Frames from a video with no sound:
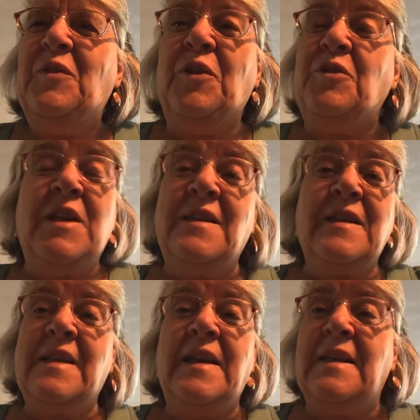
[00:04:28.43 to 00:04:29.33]
You know,
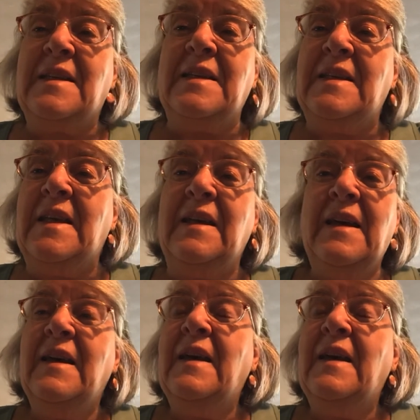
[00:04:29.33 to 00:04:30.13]
Jesus said it, didn't he?